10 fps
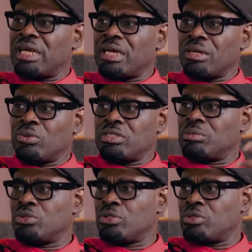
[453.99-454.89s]
I was
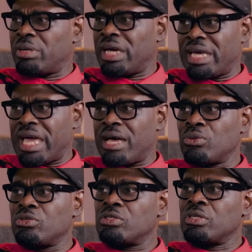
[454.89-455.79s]
able to buy a
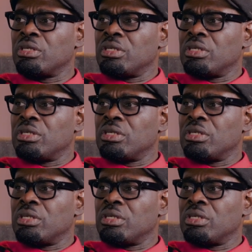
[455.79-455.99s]
house.